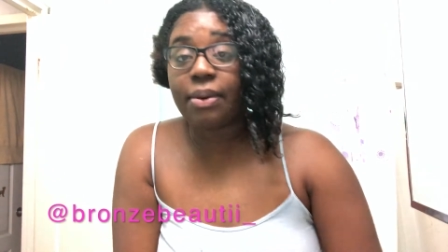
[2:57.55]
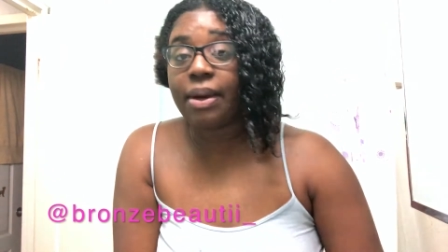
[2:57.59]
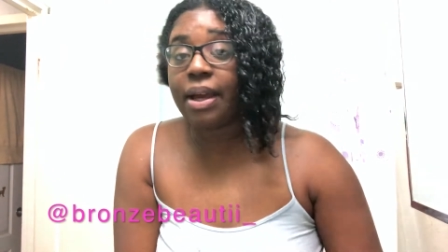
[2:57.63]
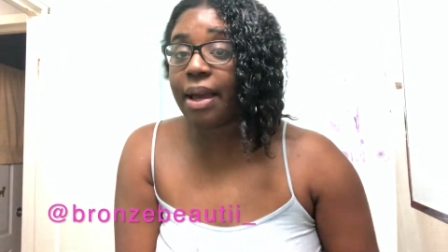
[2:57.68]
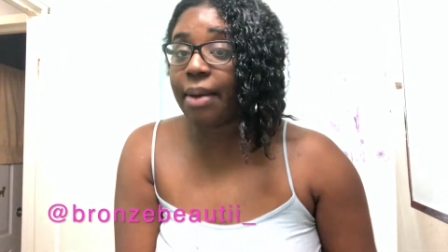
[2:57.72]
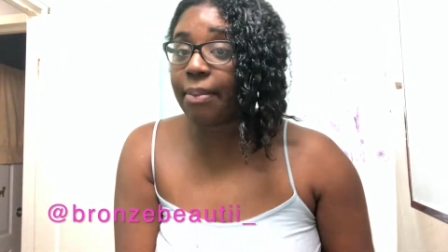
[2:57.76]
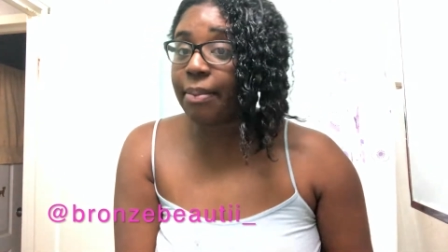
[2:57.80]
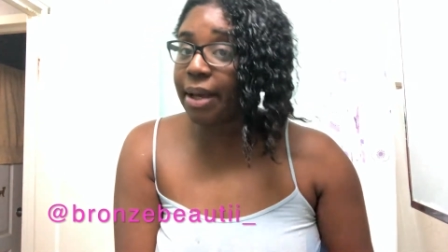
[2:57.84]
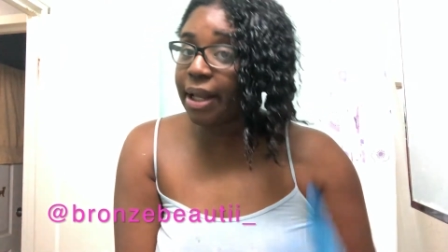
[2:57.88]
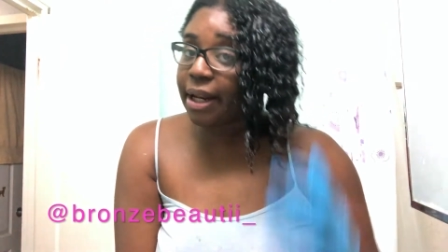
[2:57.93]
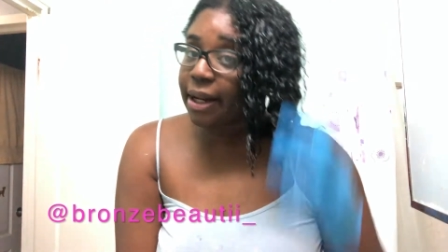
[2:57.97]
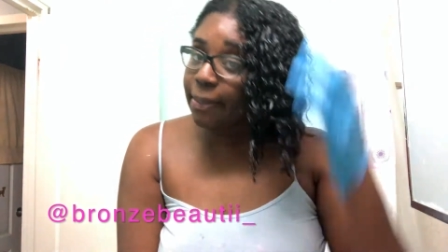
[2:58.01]
I
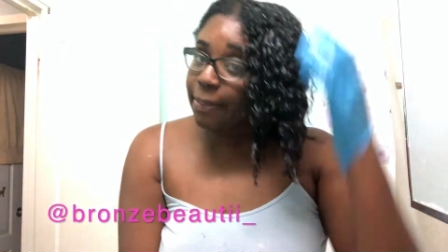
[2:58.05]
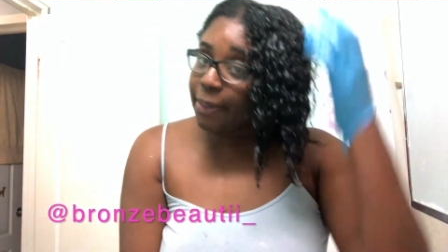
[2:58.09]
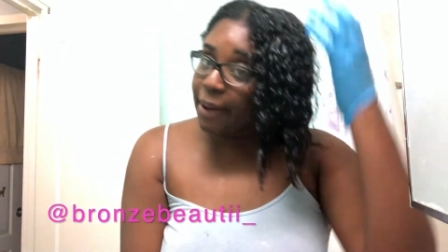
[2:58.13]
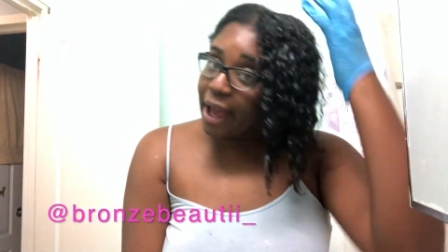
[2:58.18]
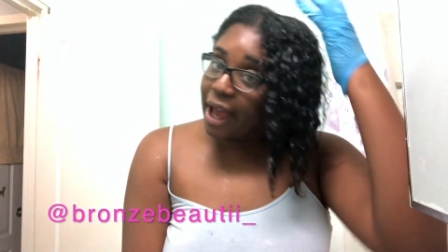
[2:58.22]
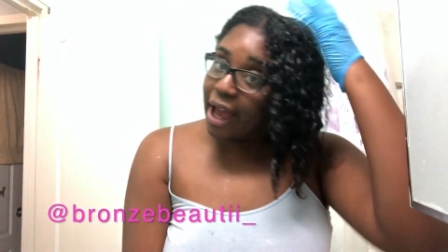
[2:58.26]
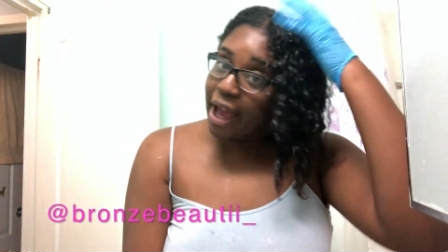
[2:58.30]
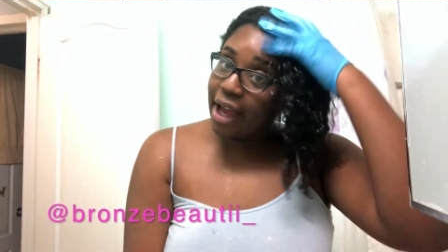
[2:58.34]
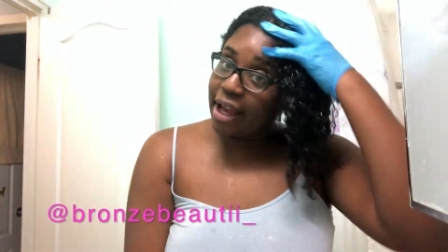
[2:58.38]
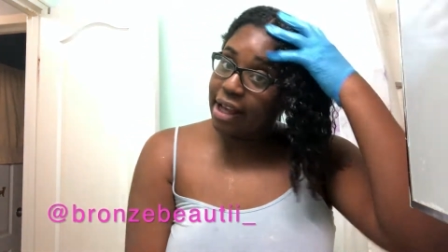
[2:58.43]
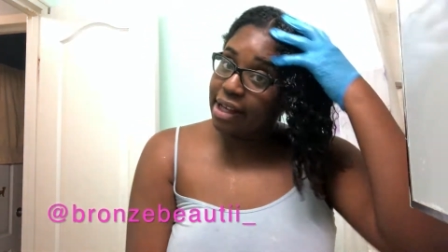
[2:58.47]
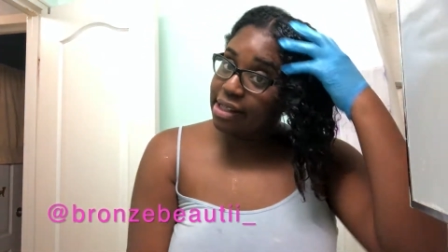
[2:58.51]
made it
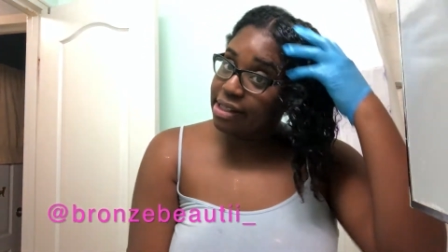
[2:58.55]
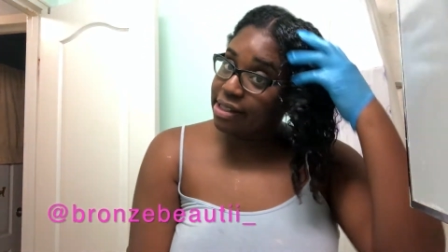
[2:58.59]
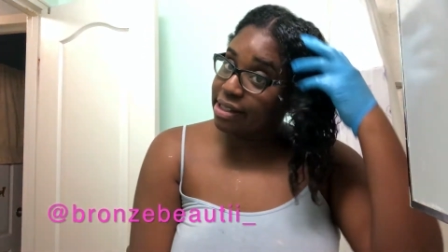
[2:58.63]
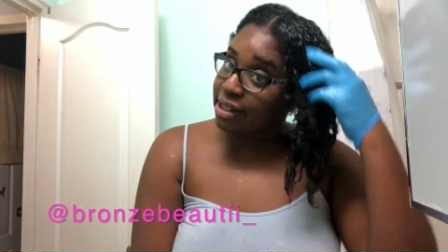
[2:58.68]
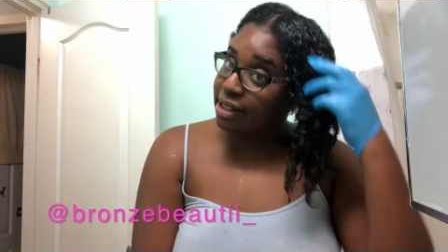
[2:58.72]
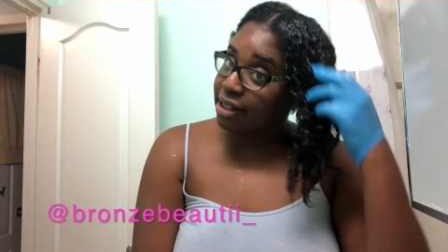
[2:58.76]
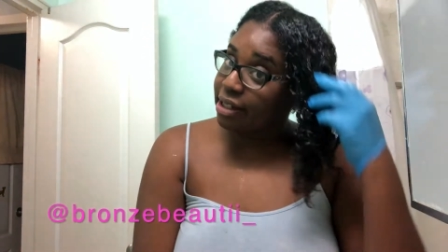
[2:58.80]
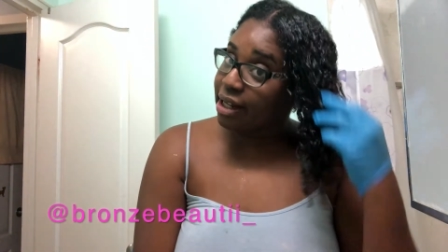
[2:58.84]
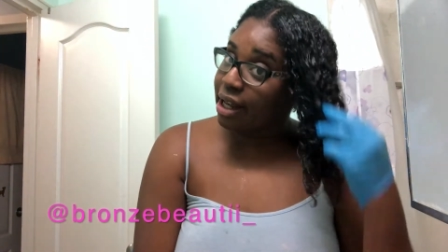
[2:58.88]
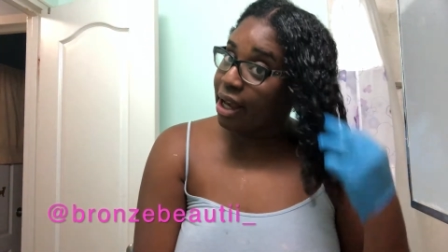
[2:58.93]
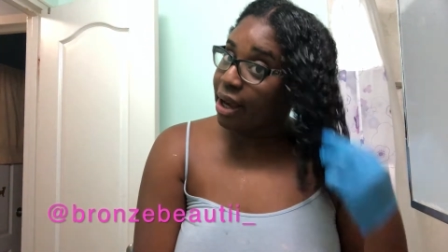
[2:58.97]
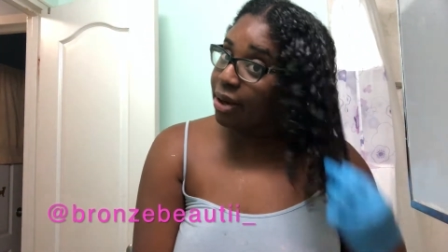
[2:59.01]
past
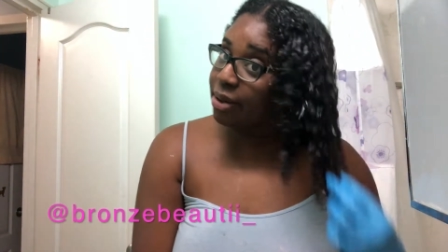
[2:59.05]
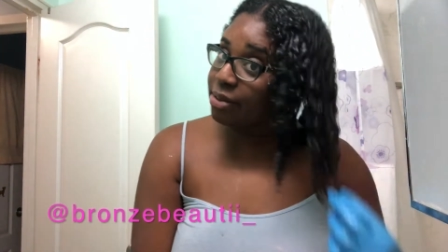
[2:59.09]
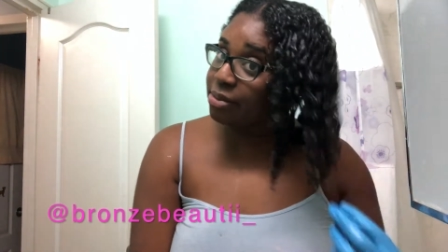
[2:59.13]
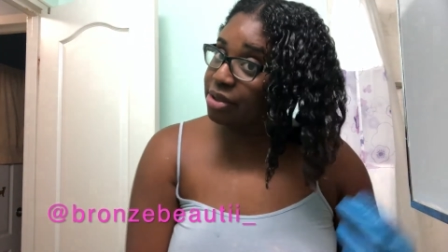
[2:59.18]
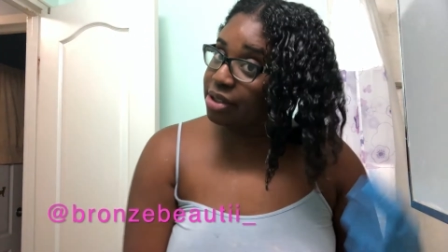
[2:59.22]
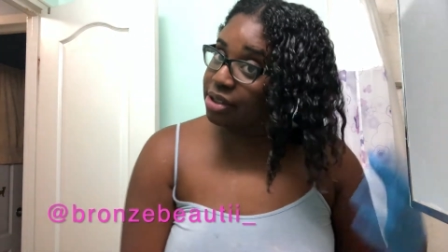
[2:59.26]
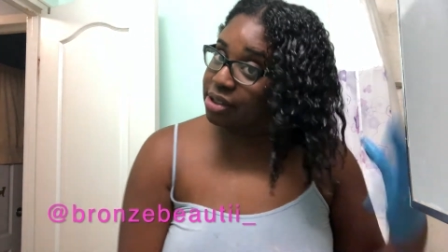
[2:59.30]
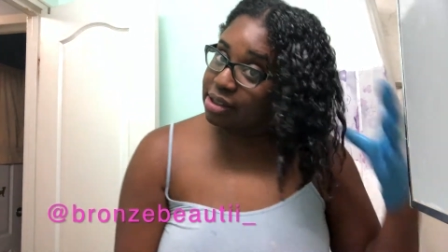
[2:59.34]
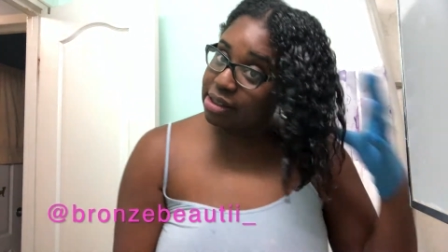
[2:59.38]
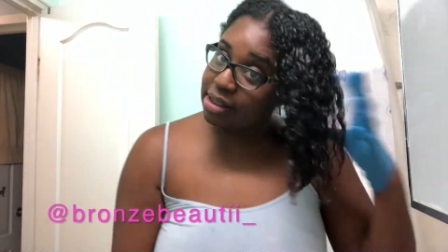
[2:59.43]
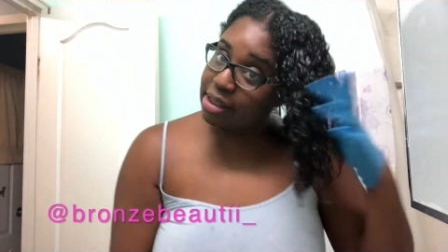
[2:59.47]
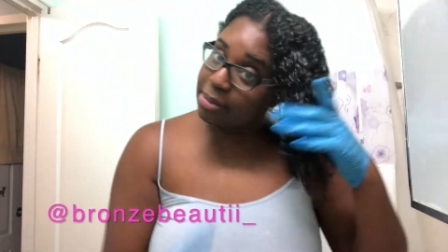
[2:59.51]
and now I'm
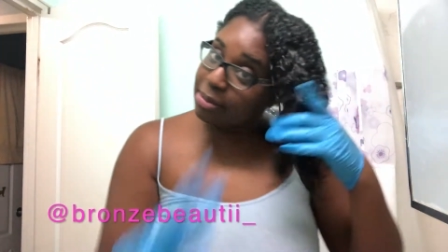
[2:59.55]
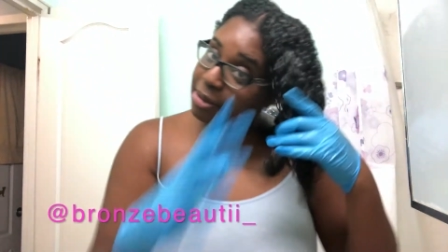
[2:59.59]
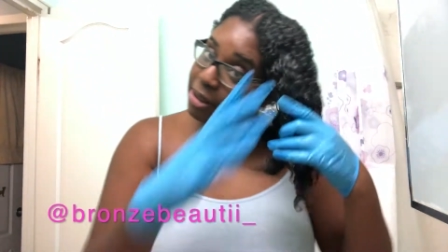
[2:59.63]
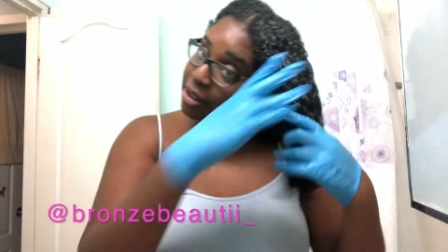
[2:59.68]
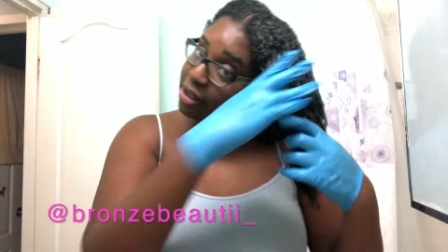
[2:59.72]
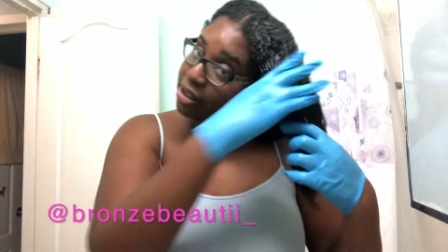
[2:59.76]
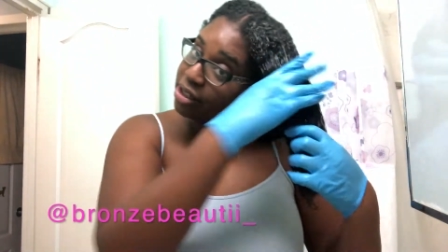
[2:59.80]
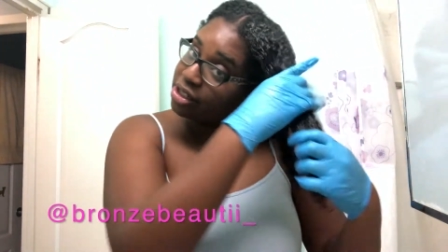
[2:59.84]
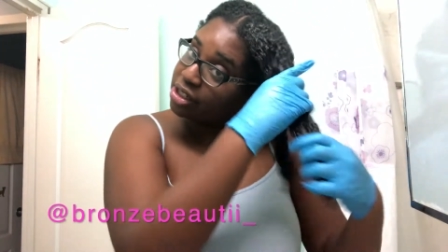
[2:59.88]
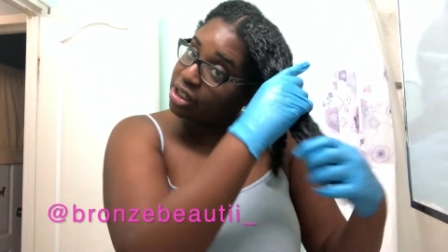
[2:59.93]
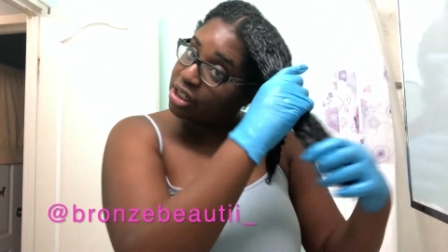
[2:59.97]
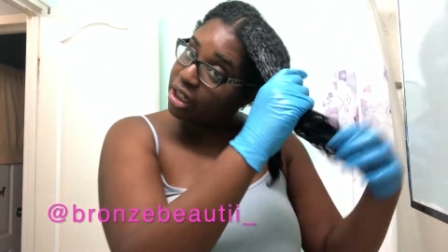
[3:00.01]
just deep
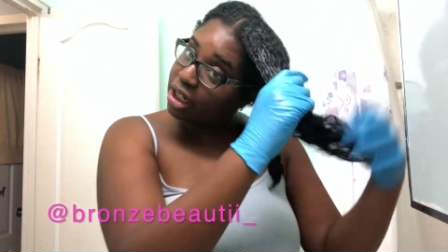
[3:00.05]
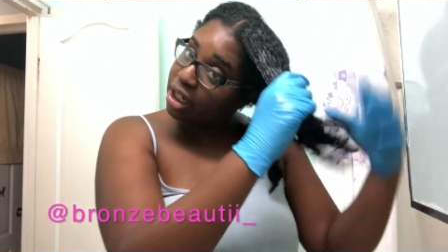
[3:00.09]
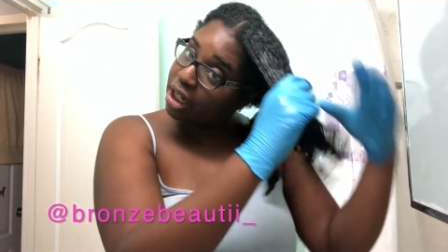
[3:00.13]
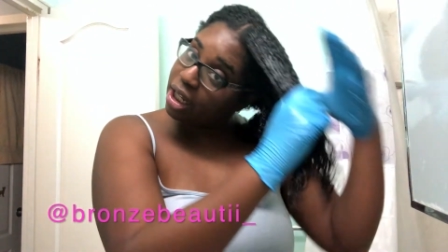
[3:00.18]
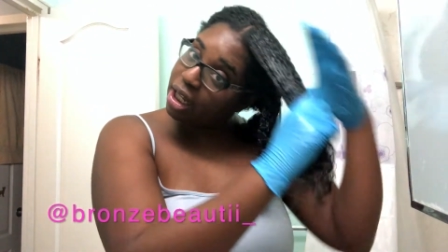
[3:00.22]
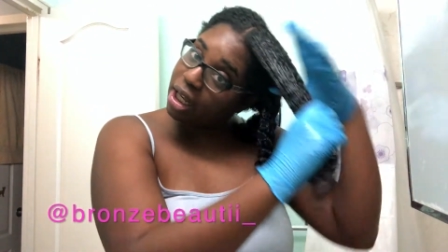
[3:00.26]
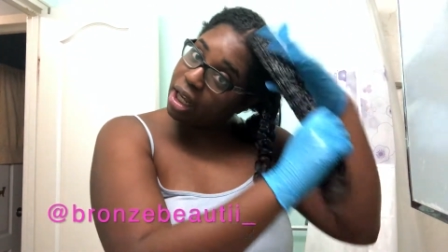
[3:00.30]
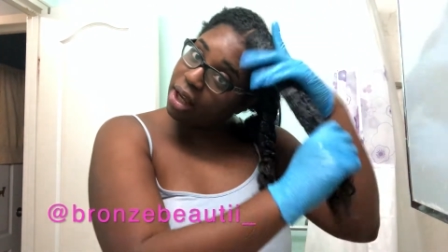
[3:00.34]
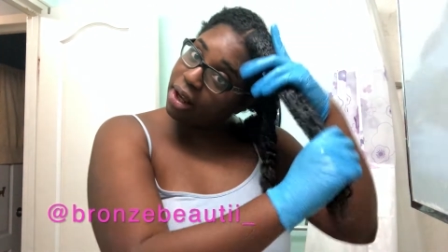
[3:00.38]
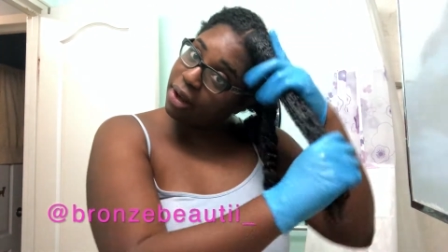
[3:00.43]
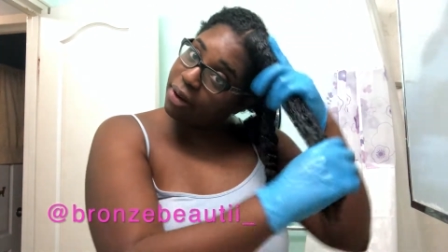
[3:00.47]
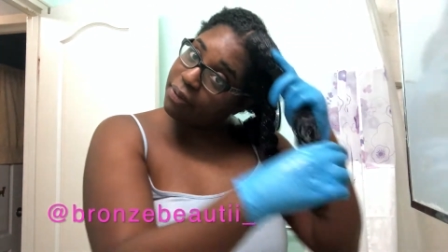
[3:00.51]
conditioning
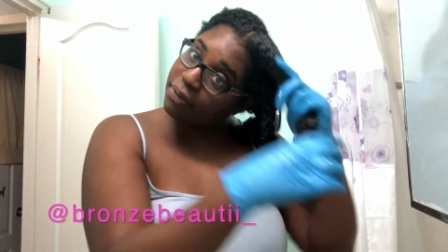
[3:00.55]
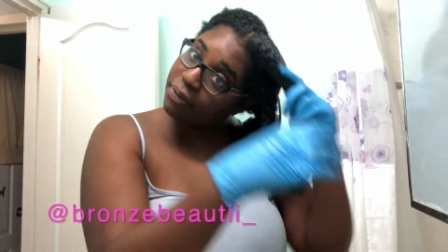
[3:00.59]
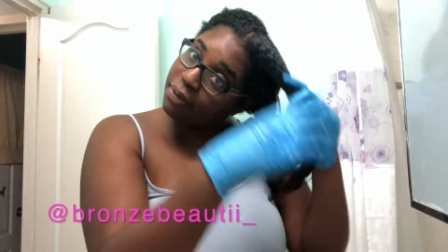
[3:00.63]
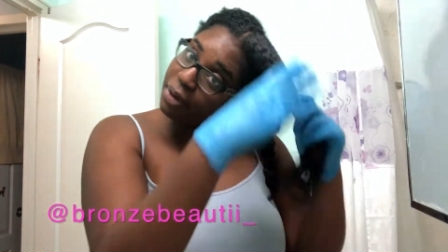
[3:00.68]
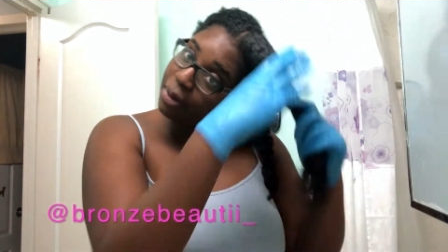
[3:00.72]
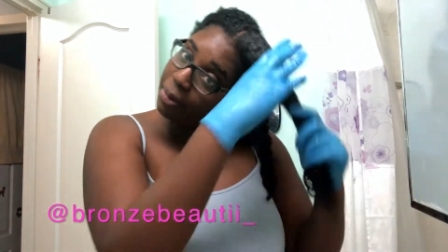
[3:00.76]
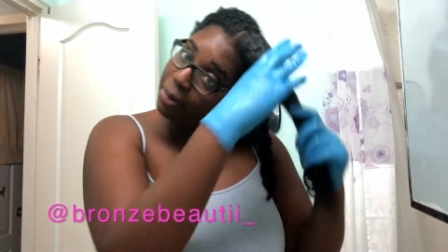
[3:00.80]
it for a